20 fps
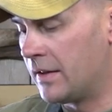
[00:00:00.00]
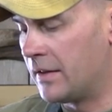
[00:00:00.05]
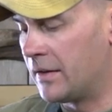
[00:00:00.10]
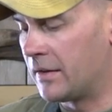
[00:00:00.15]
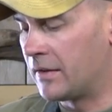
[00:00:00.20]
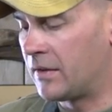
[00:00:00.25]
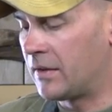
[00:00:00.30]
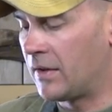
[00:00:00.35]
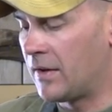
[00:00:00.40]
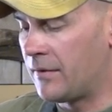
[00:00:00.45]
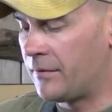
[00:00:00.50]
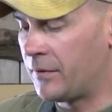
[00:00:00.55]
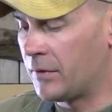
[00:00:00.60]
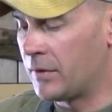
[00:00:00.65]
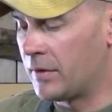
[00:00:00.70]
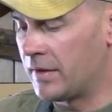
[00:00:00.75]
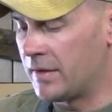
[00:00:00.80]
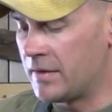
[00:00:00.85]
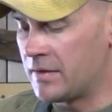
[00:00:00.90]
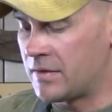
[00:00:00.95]
the
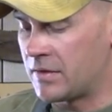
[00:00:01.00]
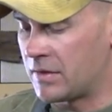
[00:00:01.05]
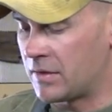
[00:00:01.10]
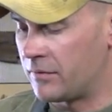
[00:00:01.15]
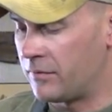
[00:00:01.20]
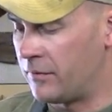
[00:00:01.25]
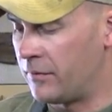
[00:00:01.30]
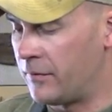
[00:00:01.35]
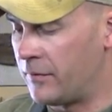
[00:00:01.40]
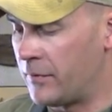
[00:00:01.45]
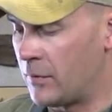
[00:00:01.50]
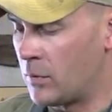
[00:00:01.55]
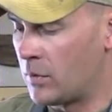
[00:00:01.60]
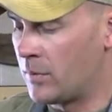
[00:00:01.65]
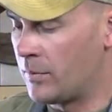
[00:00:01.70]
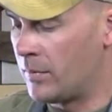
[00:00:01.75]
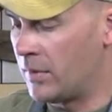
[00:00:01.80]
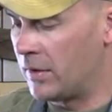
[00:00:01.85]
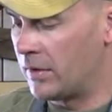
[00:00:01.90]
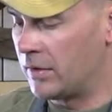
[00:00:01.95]
tougher it is to
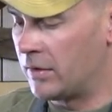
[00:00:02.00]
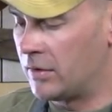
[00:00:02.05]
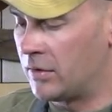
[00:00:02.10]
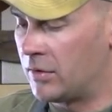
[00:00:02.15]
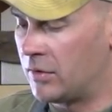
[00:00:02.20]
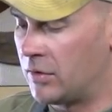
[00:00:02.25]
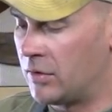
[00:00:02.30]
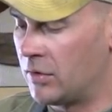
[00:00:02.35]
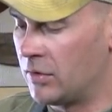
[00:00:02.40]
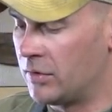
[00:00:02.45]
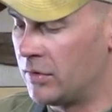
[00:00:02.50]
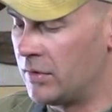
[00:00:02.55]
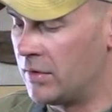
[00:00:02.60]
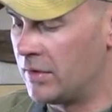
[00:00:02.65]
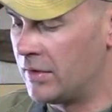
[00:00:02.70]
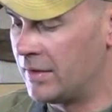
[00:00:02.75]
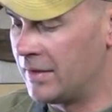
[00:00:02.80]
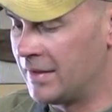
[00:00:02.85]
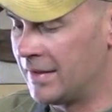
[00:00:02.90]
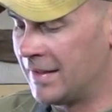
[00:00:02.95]
form a good,